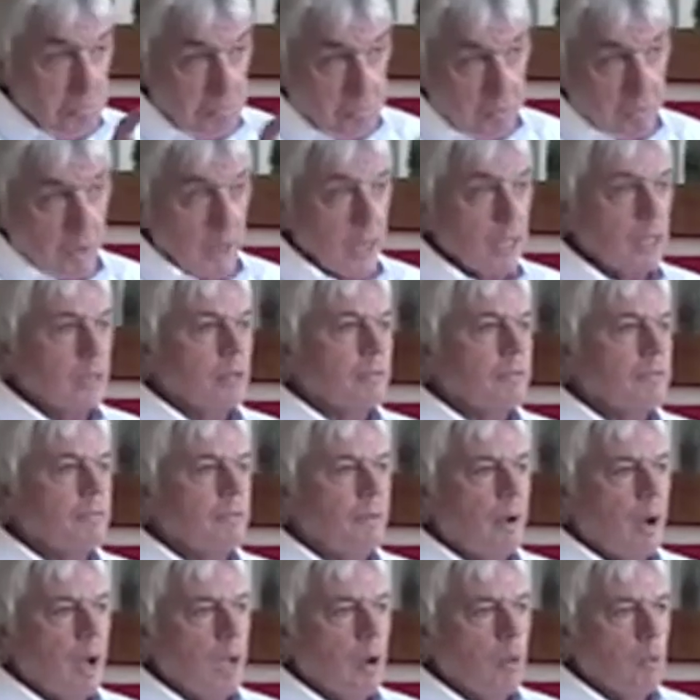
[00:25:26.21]
Break the
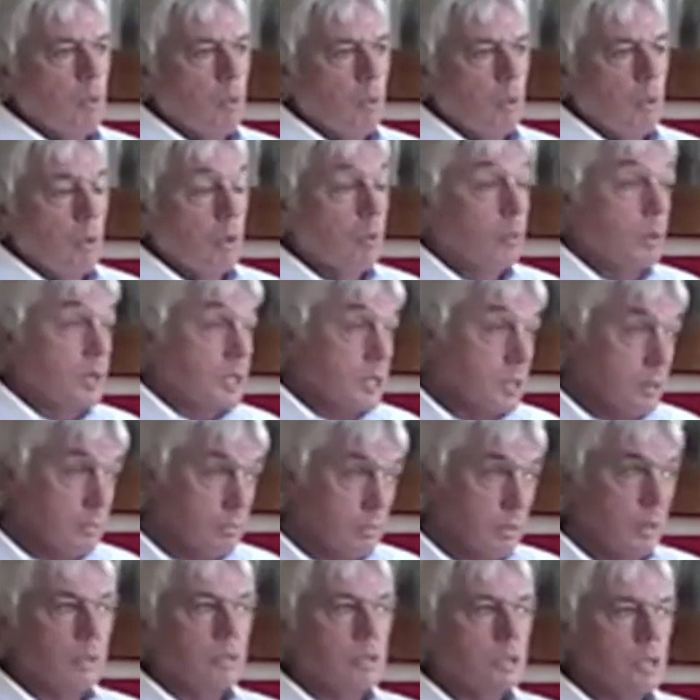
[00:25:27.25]
firewall, which
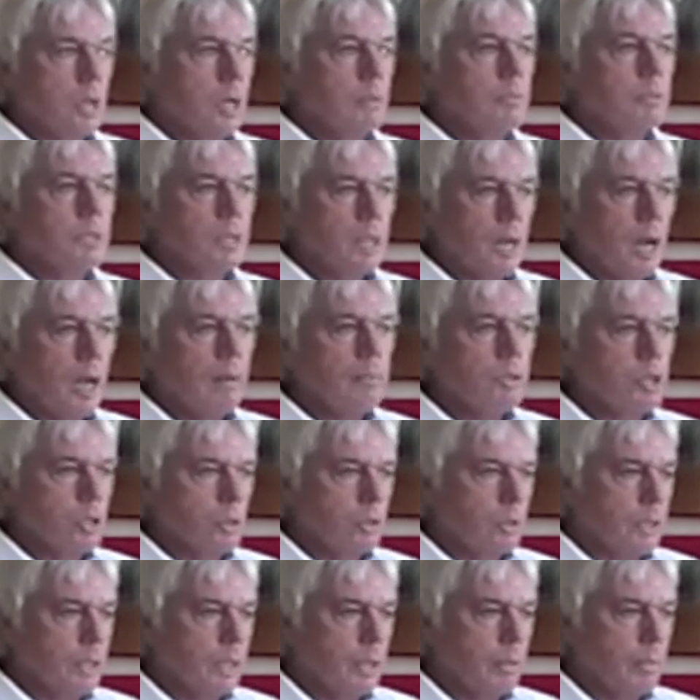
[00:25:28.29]
in the terms that I'm
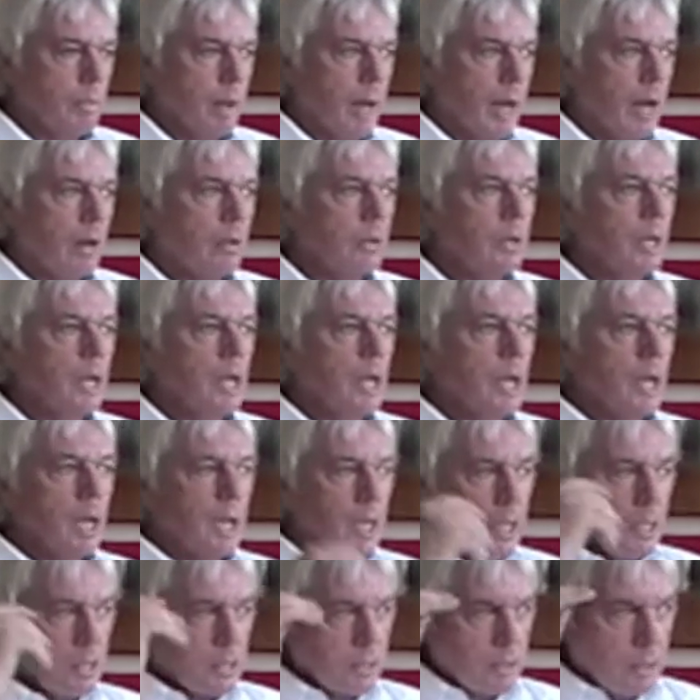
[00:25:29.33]
talking about
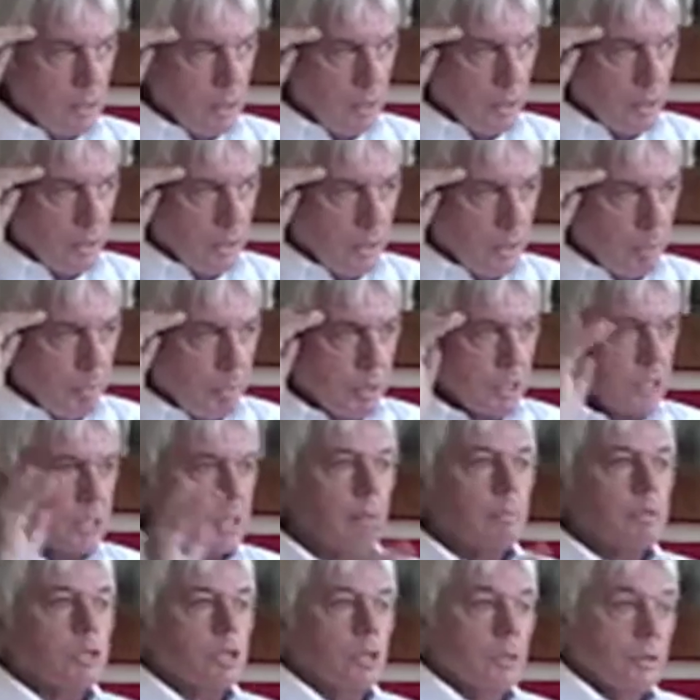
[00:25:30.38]
is the
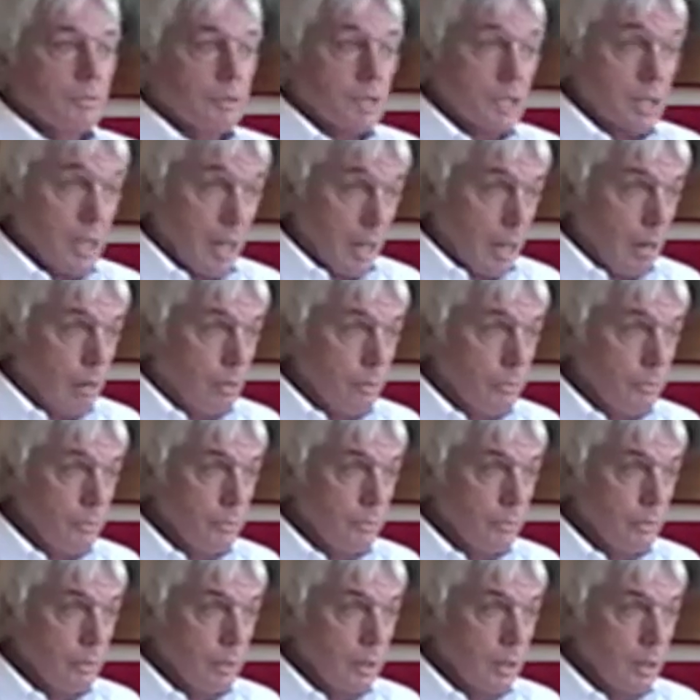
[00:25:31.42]
perception of
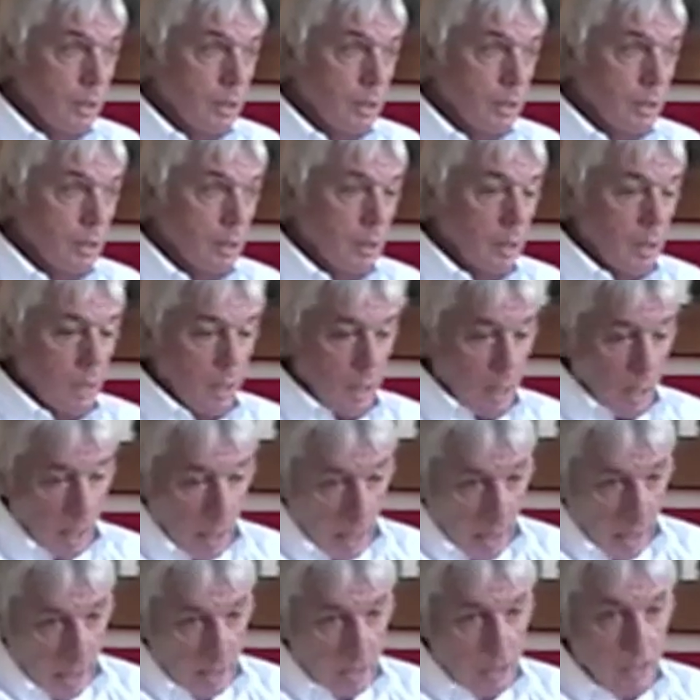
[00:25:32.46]
self,
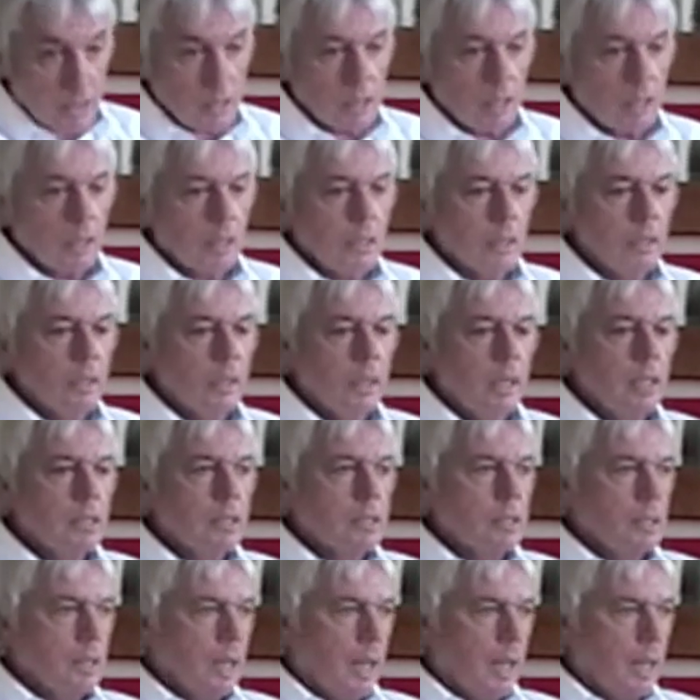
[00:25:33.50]
and suddenly the
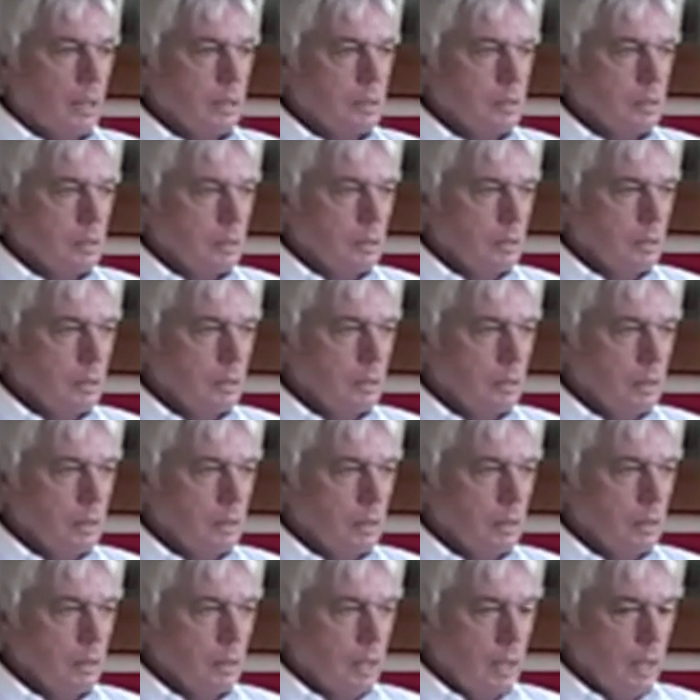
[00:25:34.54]
internet
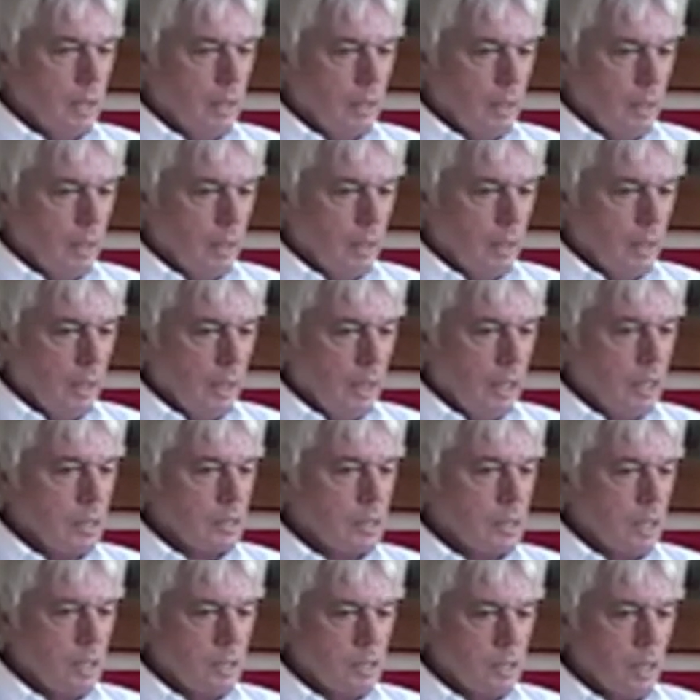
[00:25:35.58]
in
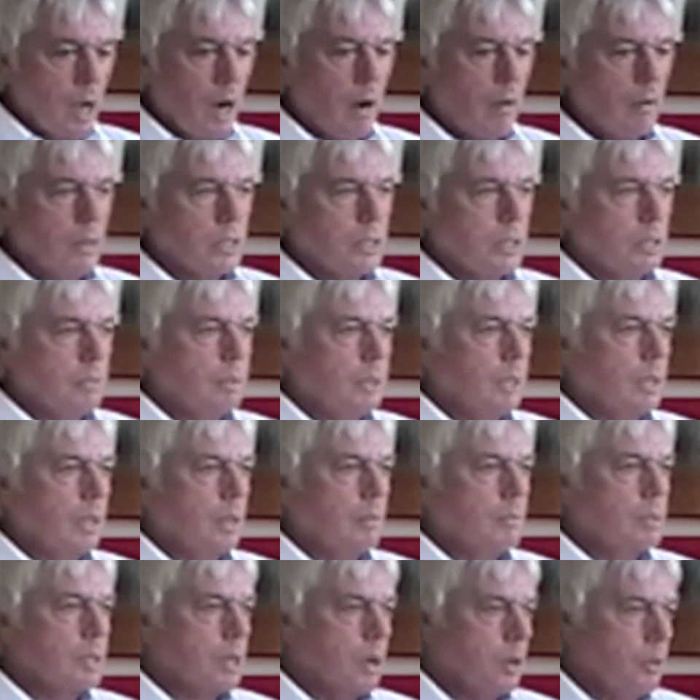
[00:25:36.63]
its entirety
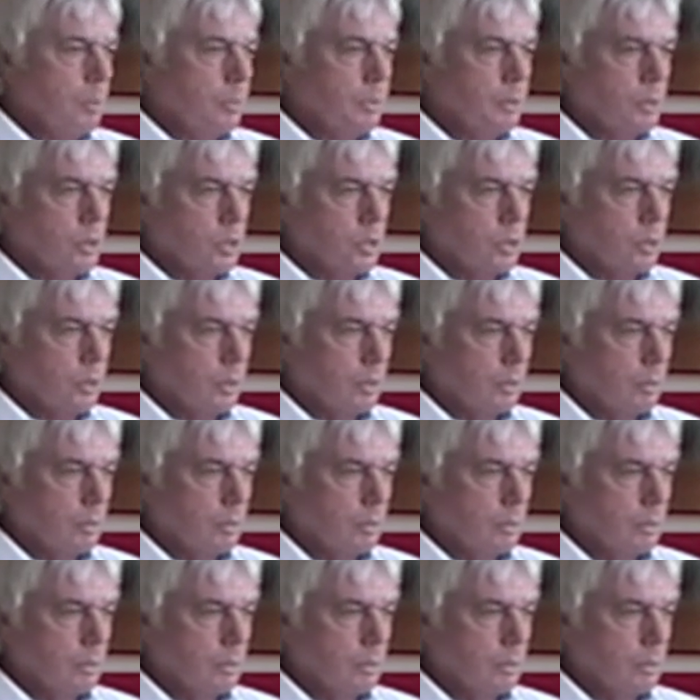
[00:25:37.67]
becomes open to you.